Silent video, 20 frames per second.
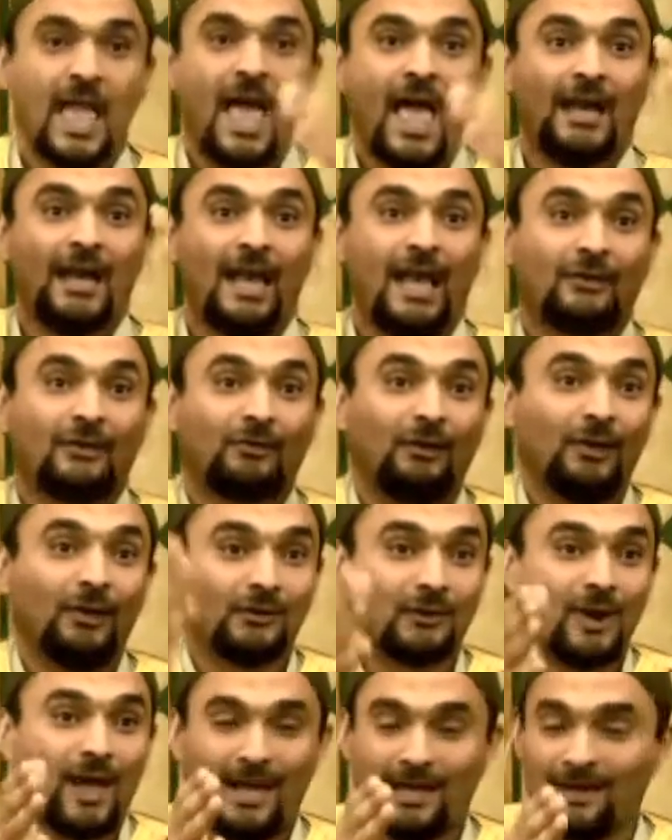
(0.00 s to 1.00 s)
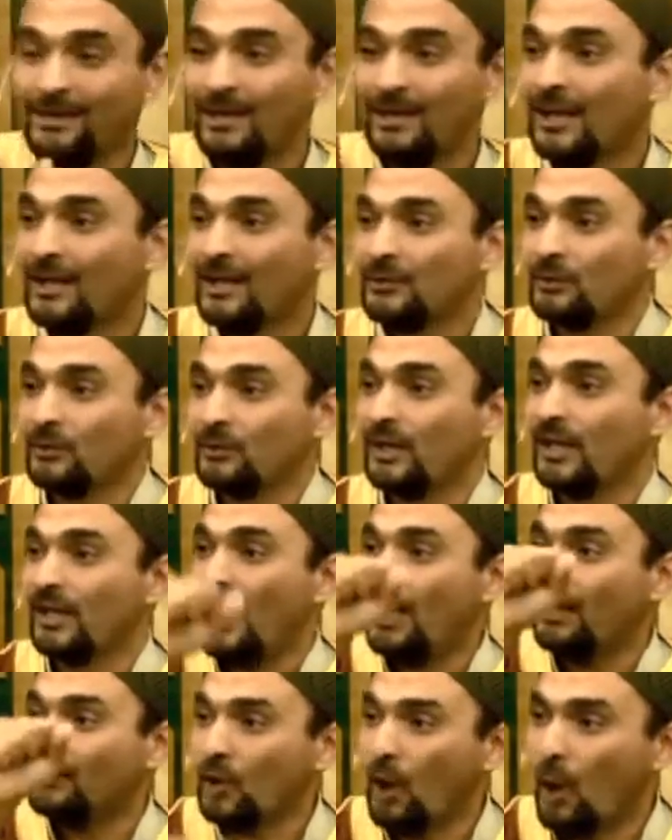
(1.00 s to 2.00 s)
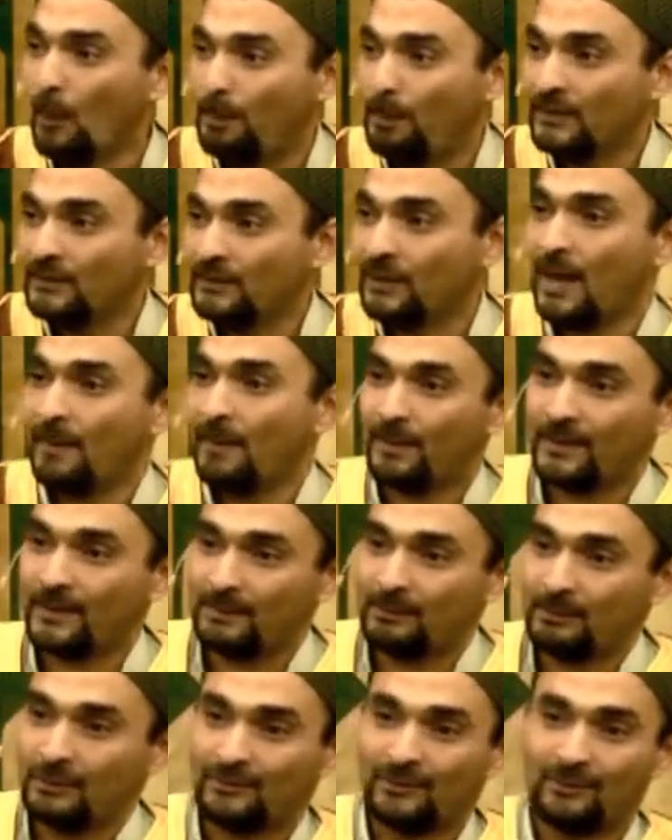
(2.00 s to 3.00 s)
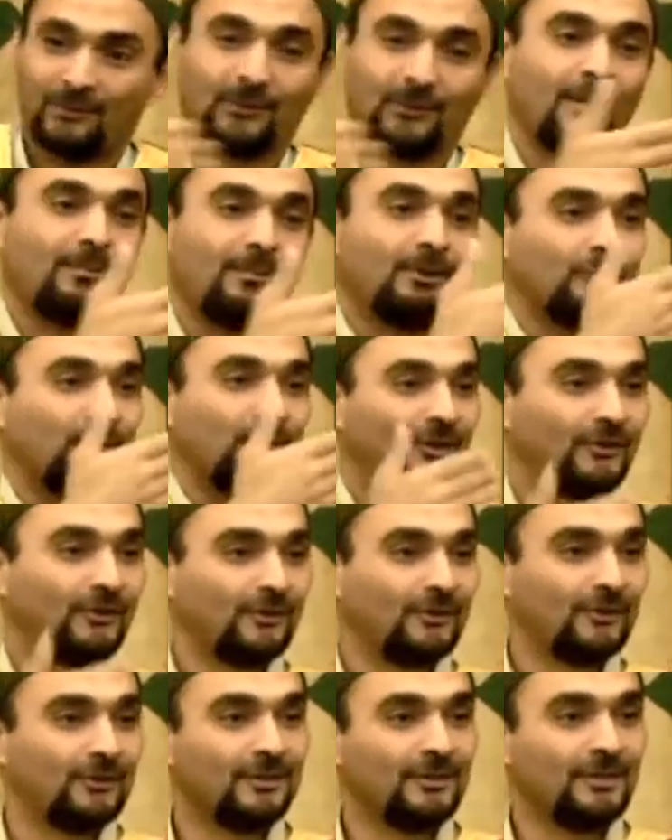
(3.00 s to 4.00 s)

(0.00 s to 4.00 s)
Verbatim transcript: And he actually ran to the gate, opened it up, and the Muslims were able to enter.